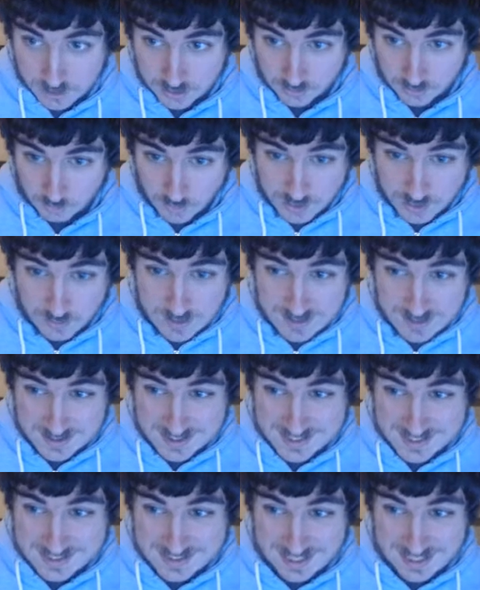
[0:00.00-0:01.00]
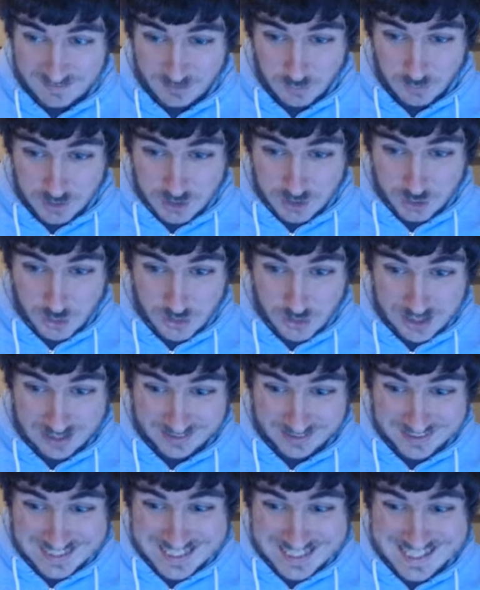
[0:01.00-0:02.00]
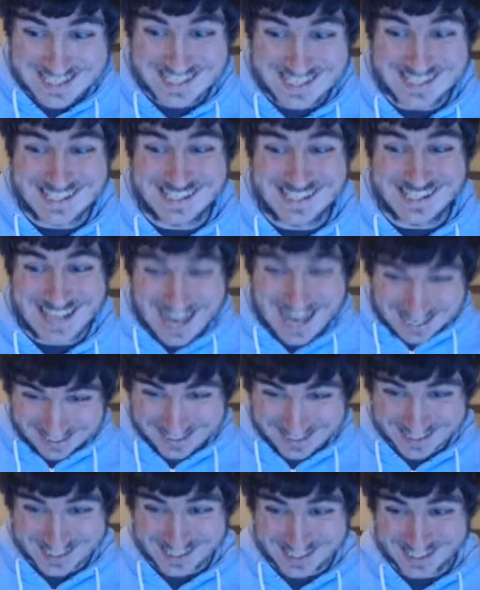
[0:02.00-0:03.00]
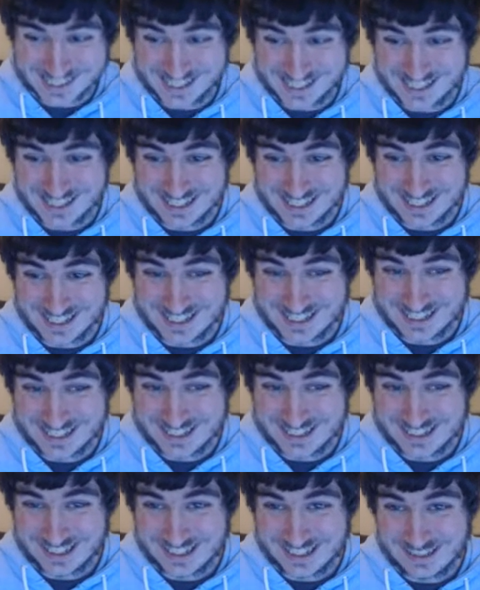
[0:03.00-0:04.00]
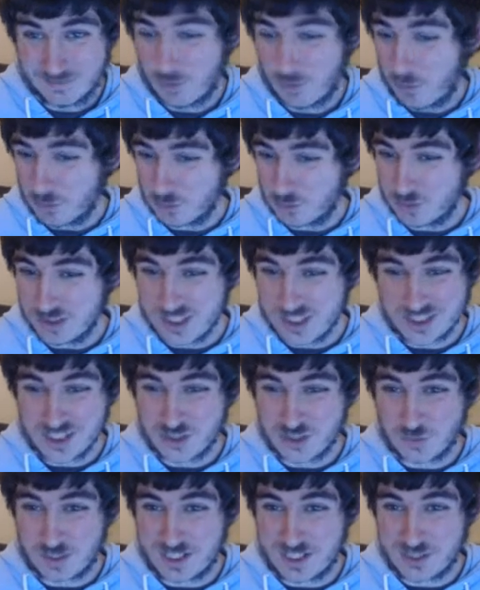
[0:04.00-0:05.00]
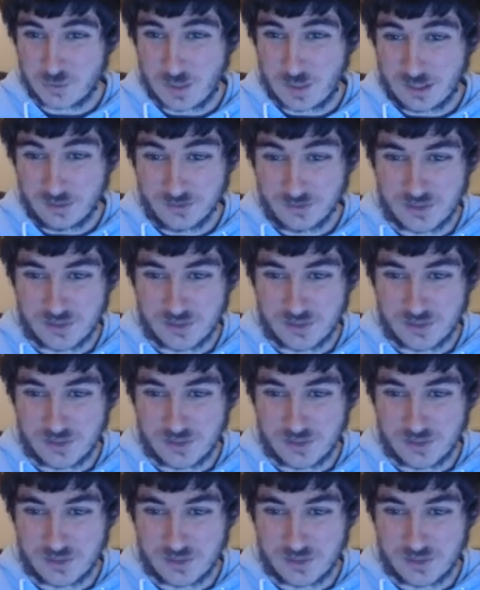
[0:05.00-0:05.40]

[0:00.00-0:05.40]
Ridge Racer 7 was 2006? What was released in 2012